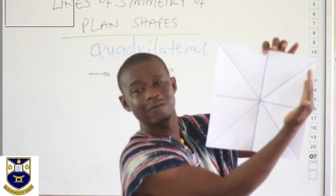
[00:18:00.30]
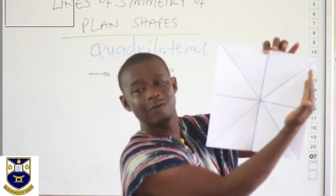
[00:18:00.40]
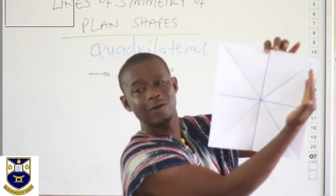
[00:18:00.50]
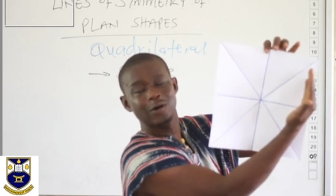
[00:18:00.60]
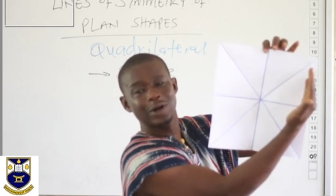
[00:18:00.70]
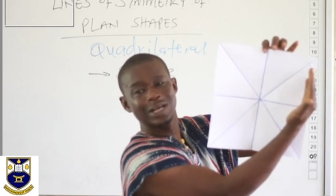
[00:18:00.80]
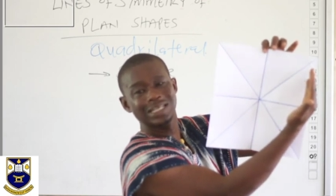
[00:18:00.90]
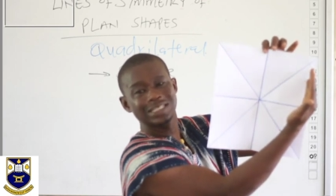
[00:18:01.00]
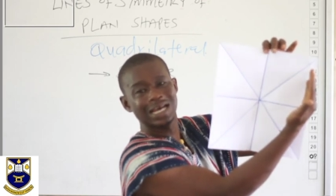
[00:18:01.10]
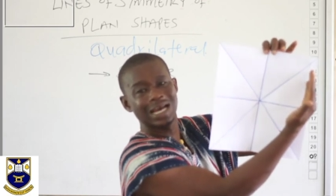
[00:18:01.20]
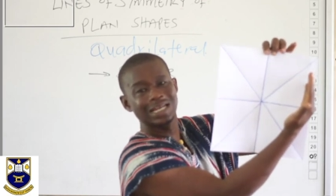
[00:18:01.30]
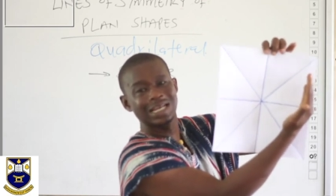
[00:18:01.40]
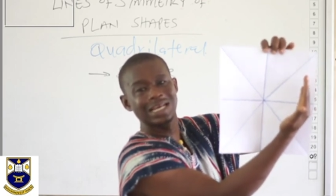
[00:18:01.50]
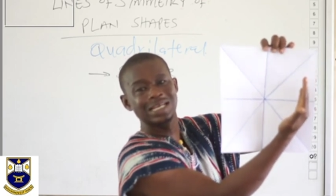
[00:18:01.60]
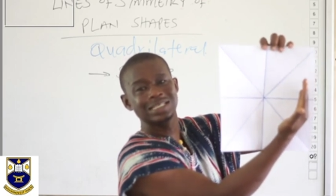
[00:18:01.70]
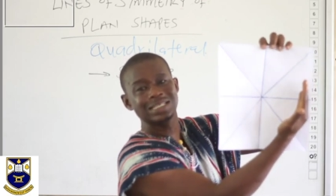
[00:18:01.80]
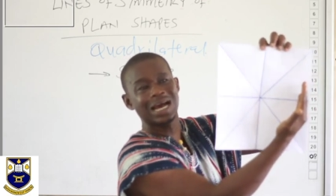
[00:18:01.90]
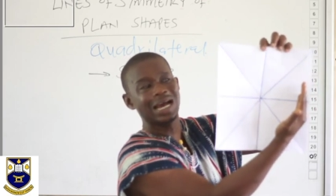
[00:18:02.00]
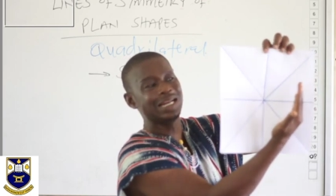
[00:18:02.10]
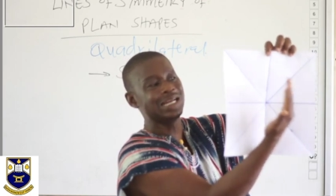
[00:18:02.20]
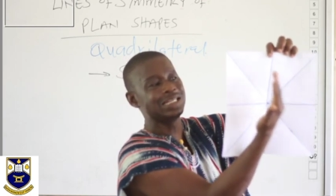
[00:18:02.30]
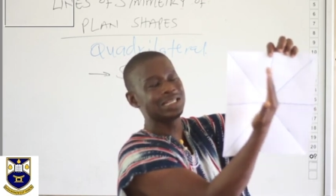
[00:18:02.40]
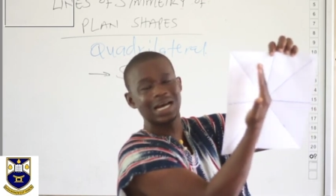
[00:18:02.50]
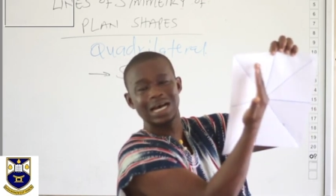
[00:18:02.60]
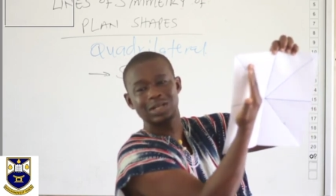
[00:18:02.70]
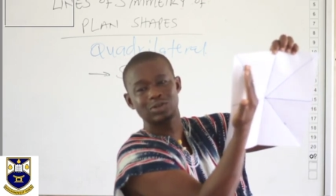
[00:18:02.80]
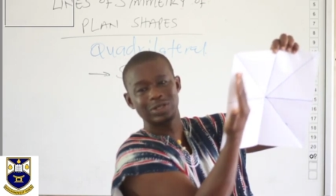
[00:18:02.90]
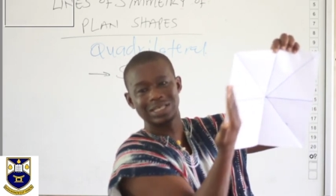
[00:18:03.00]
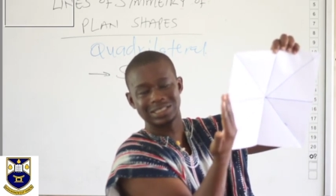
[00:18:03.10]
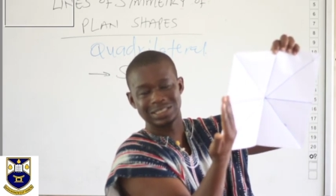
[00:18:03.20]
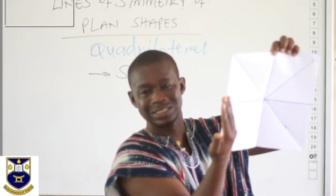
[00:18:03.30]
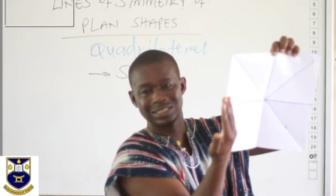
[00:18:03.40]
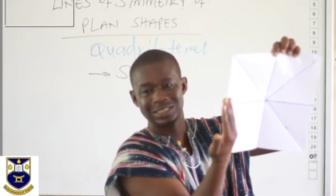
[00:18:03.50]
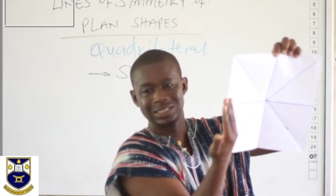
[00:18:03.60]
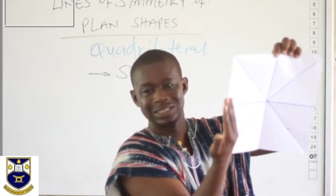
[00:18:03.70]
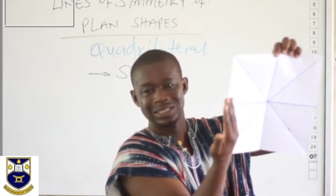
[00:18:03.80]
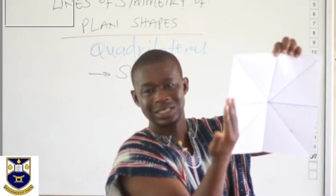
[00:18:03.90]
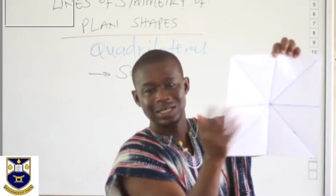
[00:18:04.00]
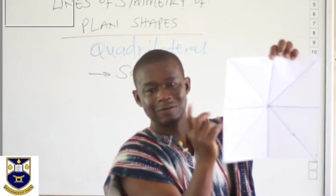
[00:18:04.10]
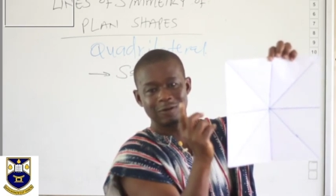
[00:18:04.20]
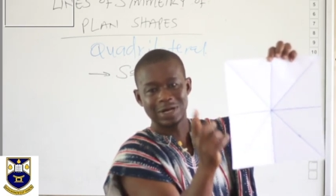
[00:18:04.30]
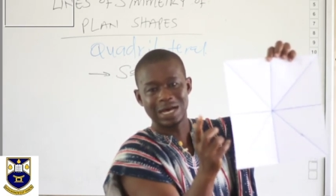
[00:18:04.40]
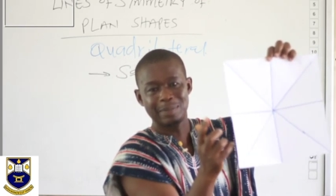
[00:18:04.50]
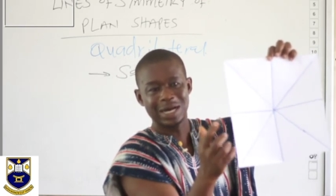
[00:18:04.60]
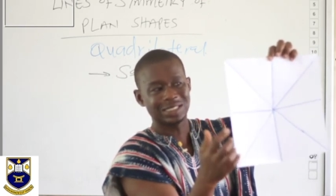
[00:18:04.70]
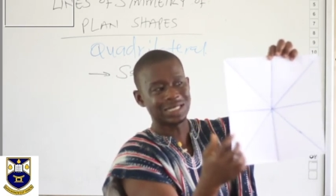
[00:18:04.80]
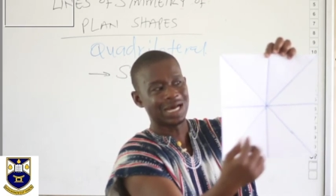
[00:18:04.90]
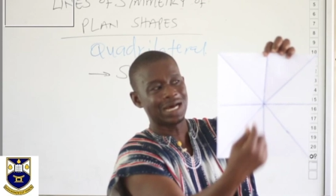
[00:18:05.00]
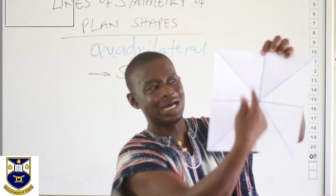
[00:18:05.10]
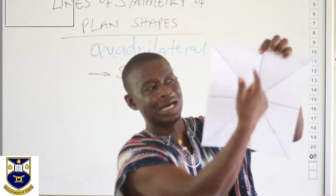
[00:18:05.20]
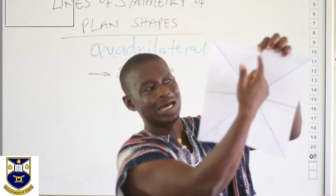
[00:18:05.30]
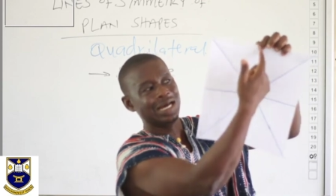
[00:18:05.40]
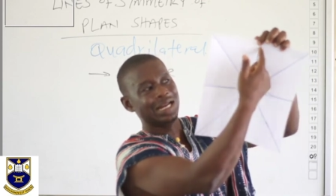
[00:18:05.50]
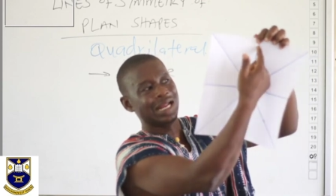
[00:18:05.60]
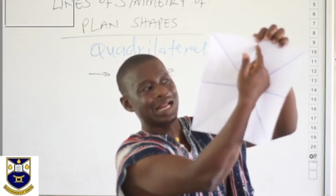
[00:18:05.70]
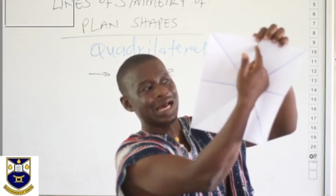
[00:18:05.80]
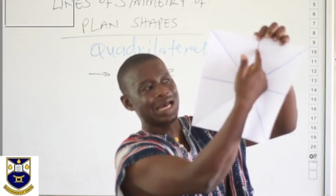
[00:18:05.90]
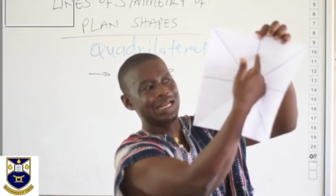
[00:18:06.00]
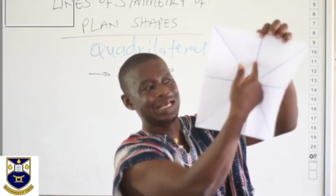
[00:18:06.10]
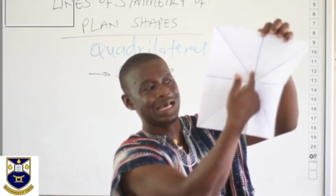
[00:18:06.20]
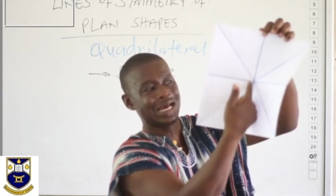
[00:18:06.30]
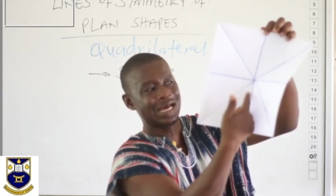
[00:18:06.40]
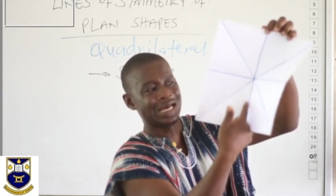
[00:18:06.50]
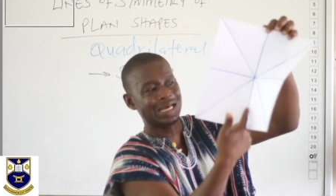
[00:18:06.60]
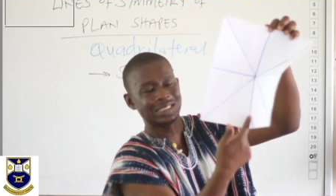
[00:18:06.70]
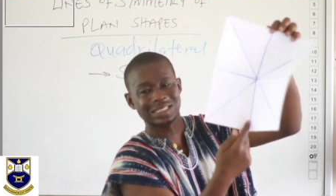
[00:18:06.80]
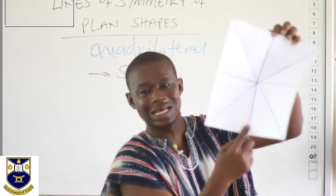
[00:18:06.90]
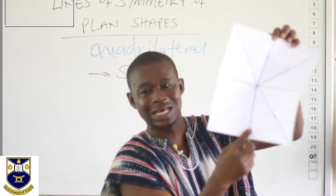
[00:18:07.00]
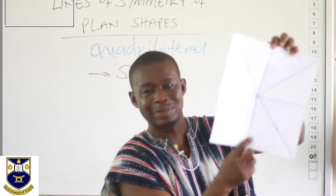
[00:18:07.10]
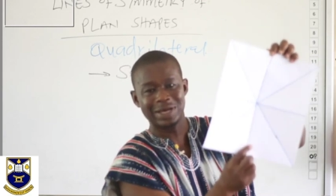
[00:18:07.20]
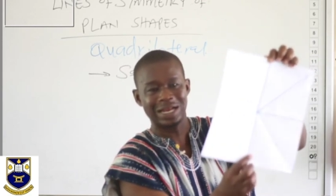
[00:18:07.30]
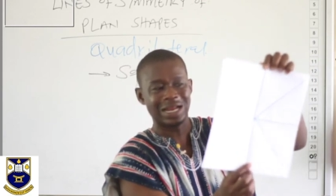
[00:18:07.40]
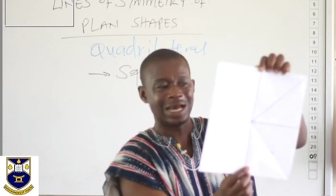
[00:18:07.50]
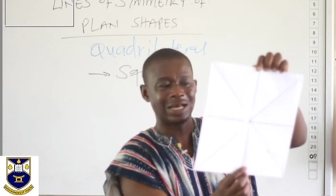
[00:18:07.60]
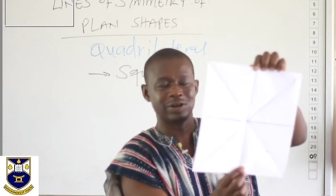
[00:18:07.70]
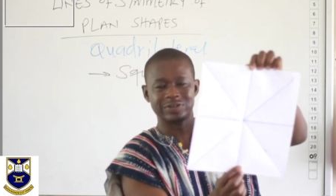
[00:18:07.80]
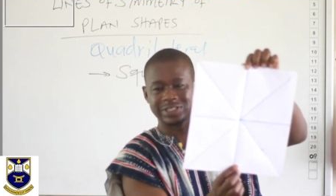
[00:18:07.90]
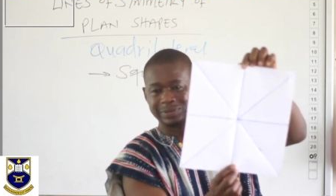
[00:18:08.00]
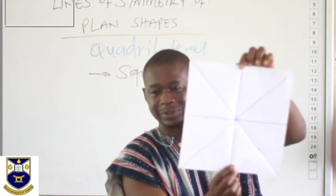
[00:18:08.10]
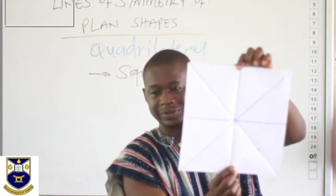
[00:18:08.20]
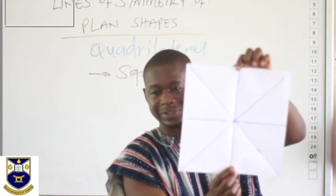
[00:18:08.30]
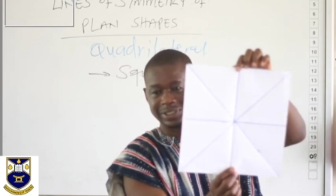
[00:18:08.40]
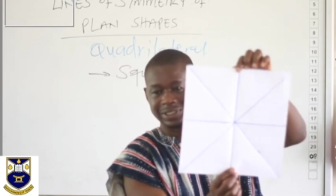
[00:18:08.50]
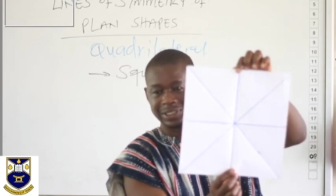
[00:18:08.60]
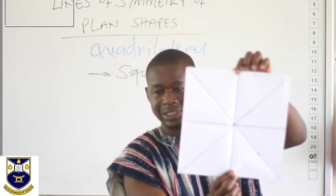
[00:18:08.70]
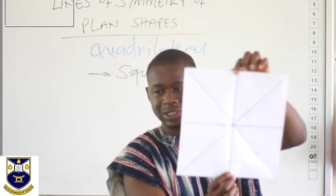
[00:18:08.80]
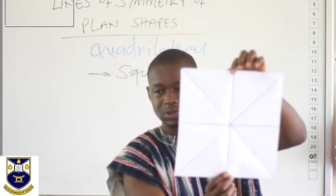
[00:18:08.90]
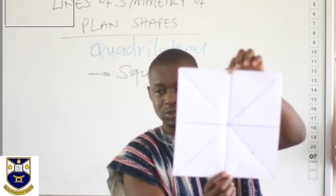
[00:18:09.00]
on this side is identical to this. For that matter, the line here is termed a line of symmetry. So we